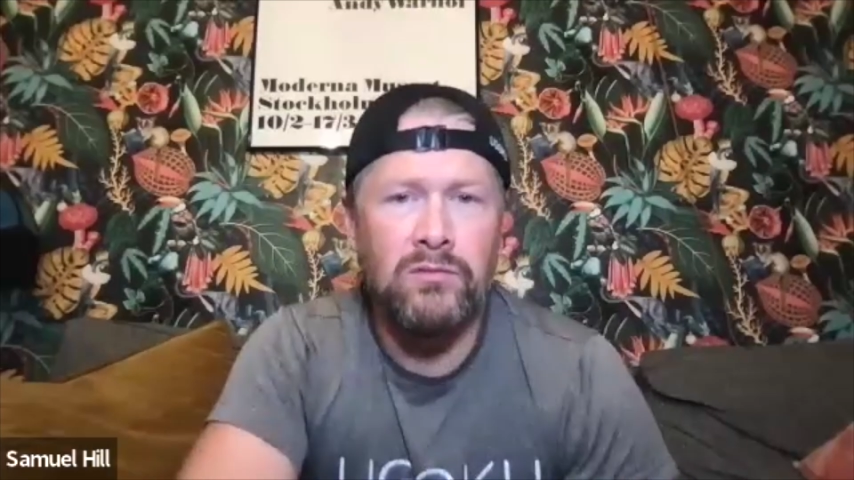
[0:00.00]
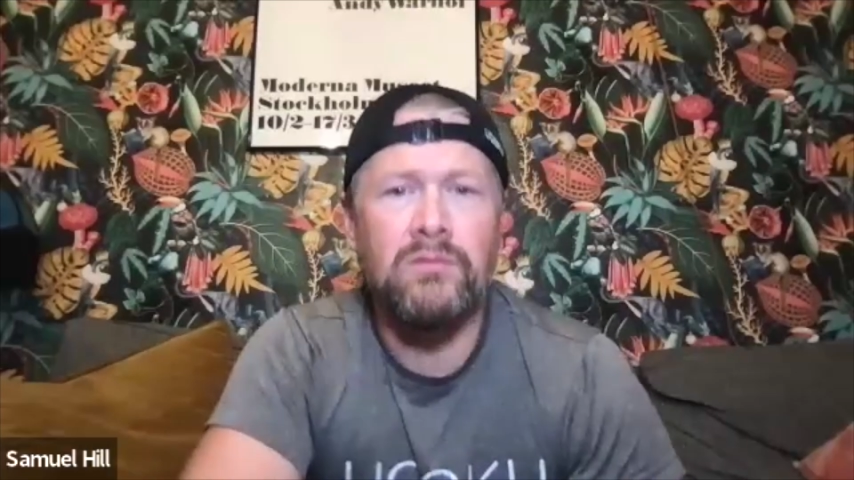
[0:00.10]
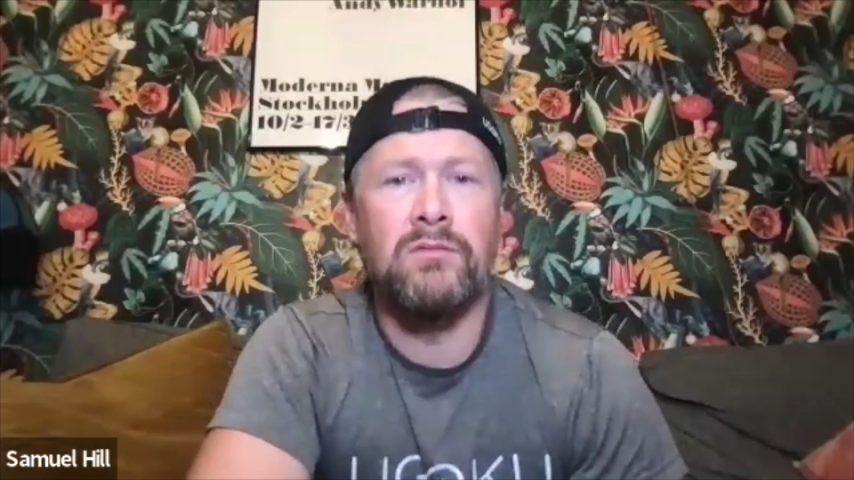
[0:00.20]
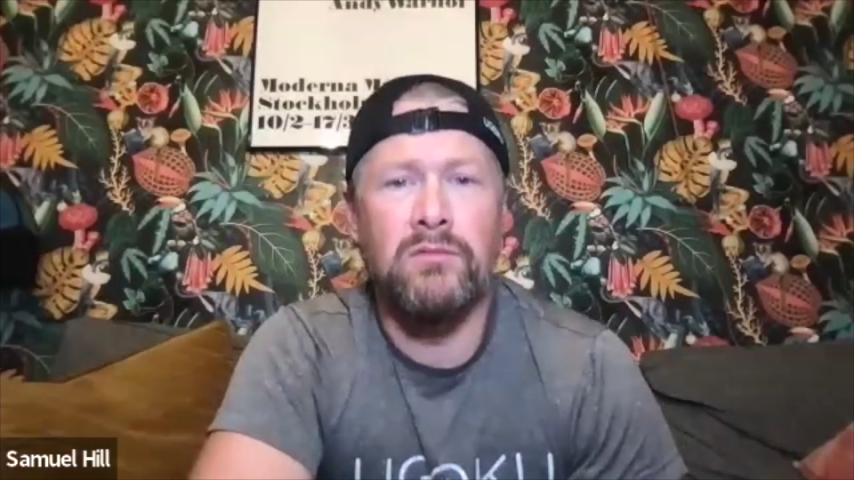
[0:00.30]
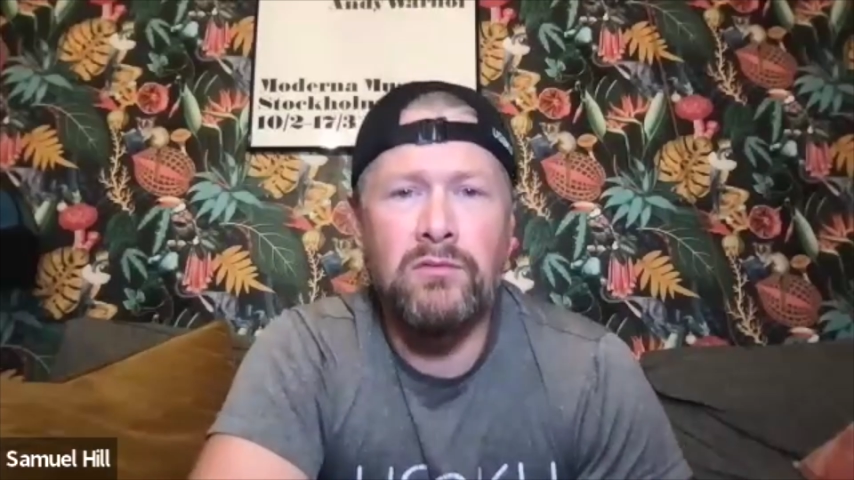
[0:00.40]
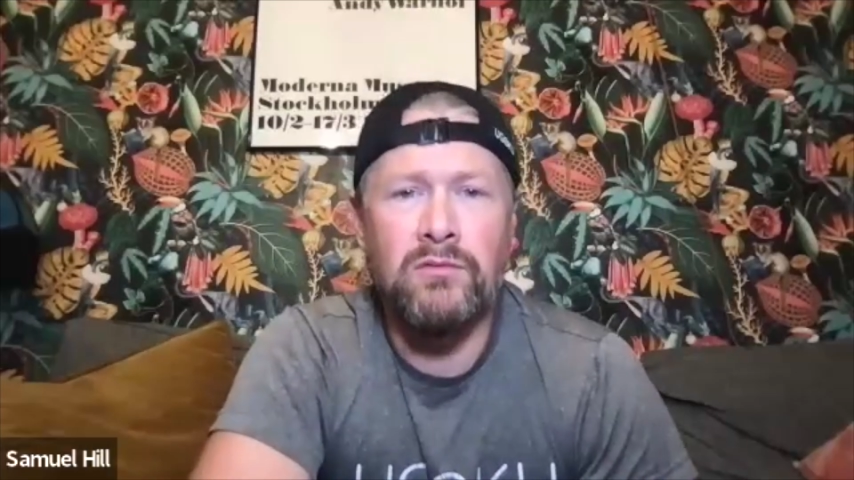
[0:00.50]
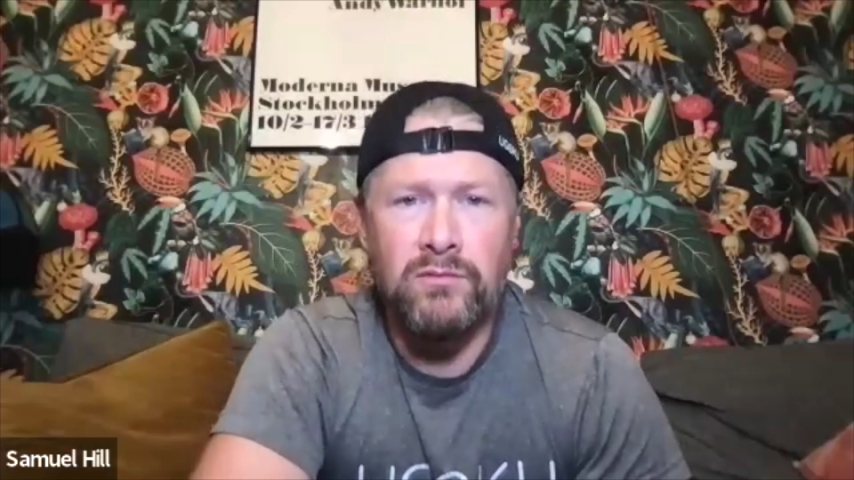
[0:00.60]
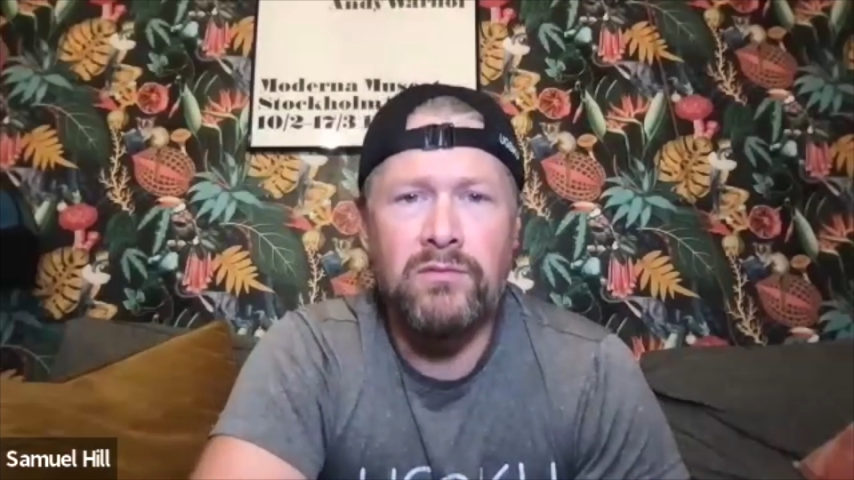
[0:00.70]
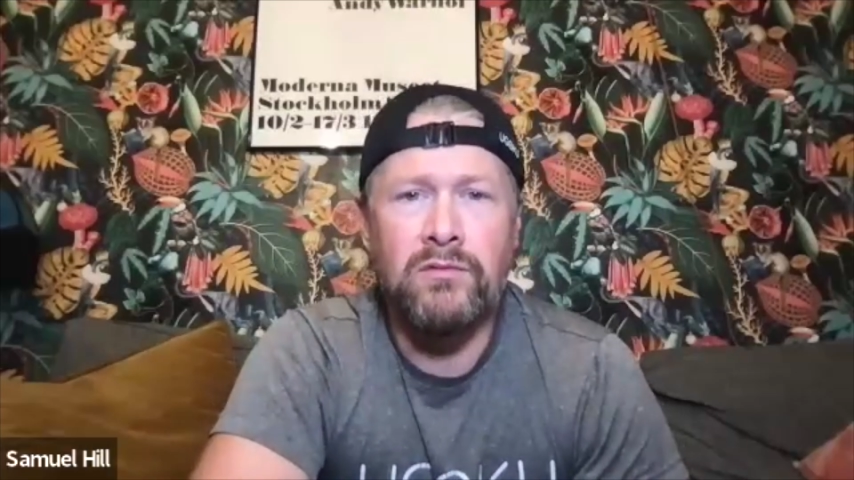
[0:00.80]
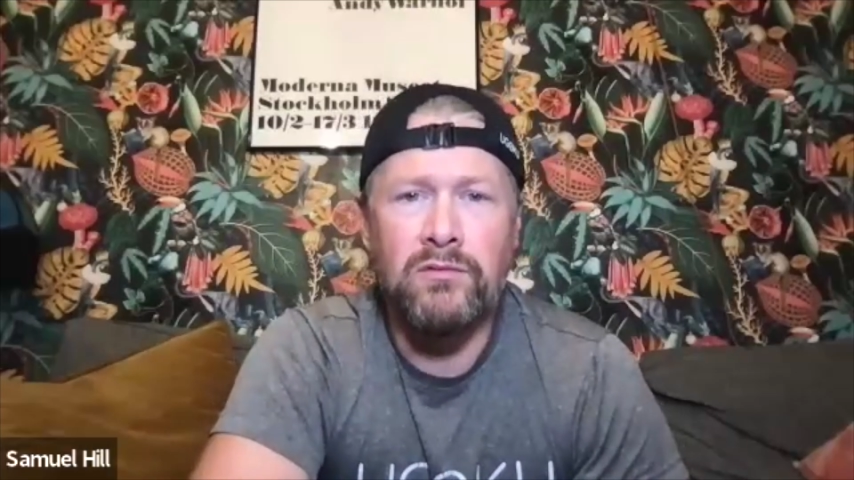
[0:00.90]
out from the
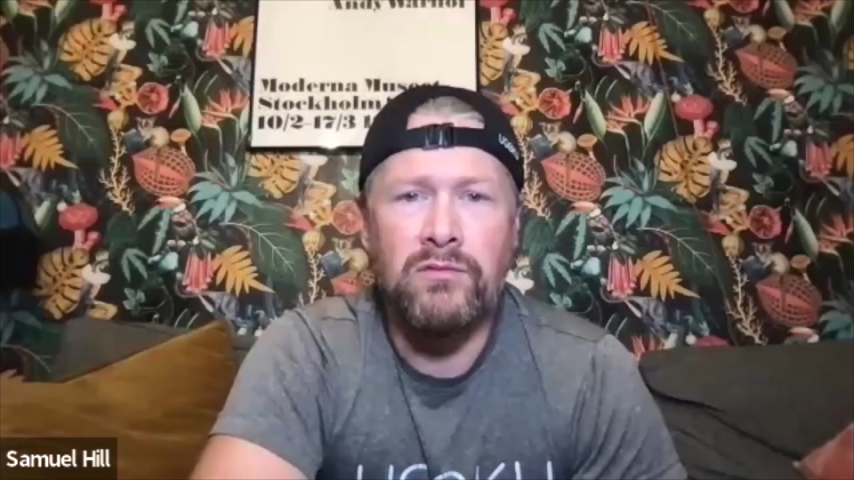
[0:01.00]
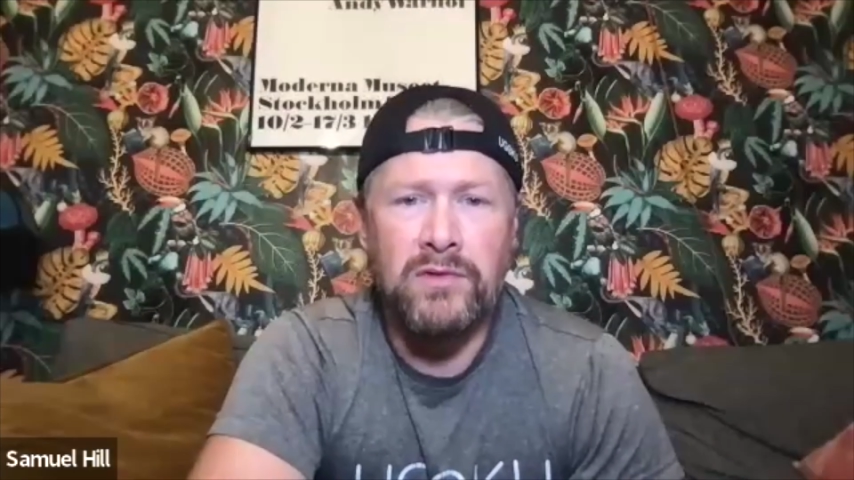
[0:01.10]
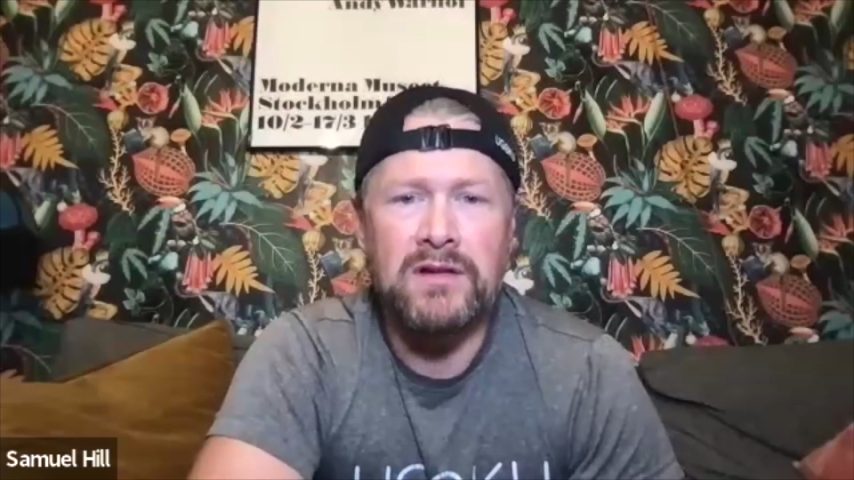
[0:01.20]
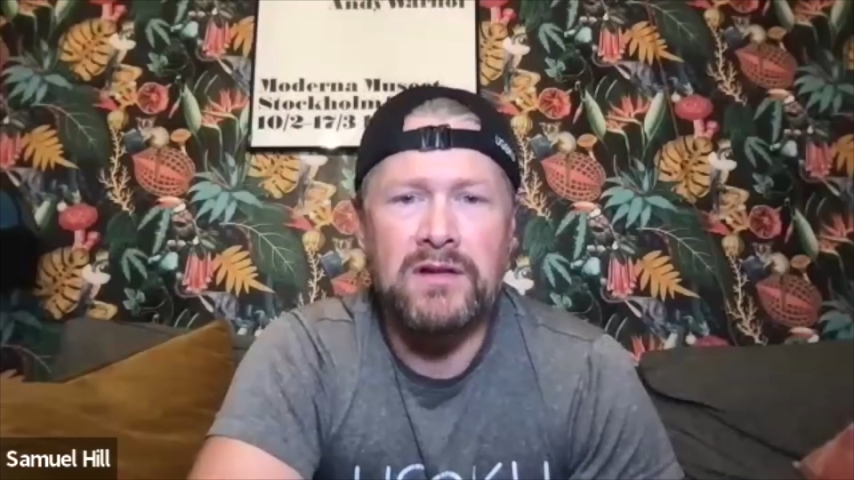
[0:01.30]
horse's mouth.